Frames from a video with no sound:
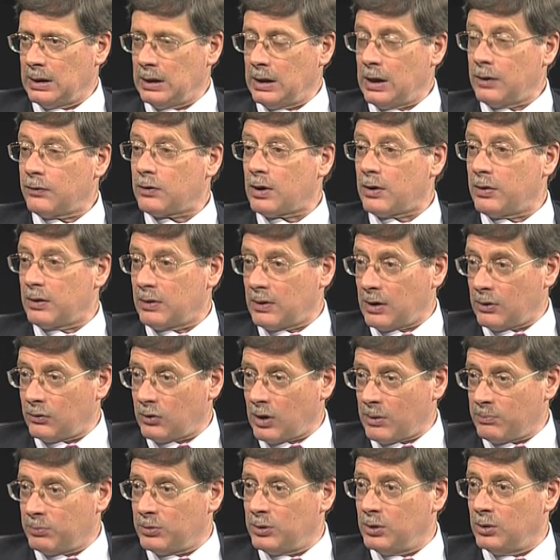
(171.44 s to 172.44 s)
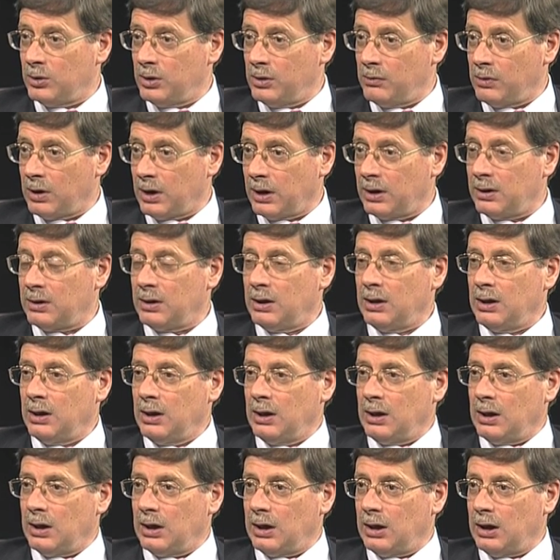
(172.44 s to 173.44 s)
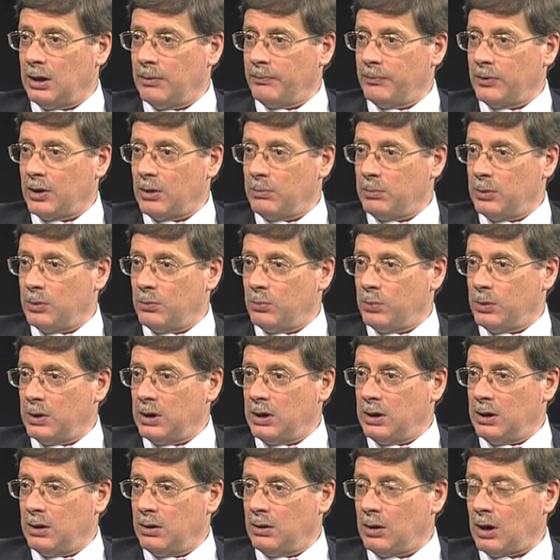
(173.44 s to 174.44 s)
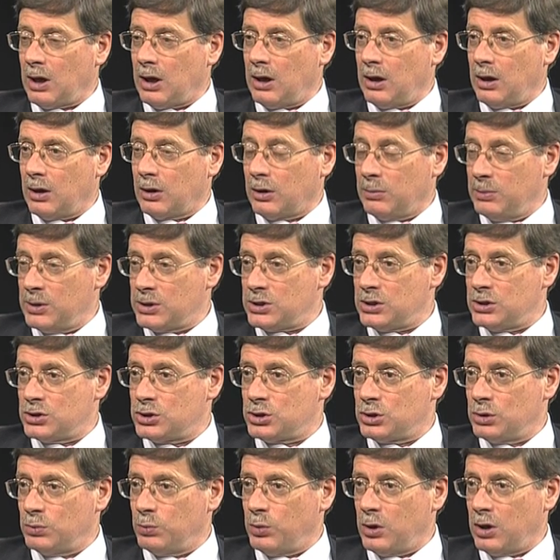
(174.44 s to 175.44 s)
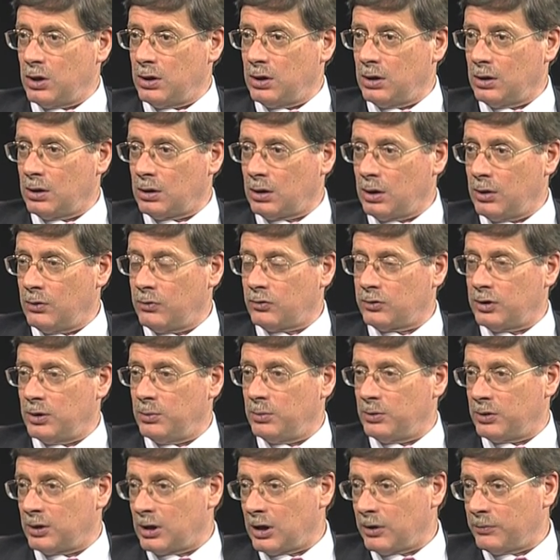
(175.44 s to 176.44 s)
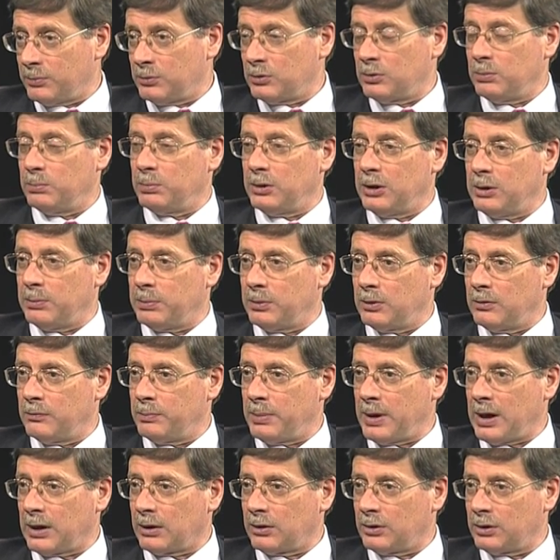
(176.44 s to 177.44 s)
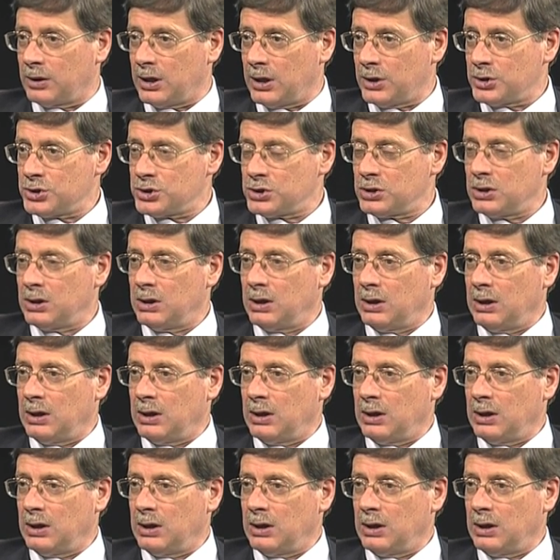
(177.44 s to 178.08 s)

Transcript: Yes, I think that's absolutely right. I mean, we are committed to working closely with the government and people of Bangladesh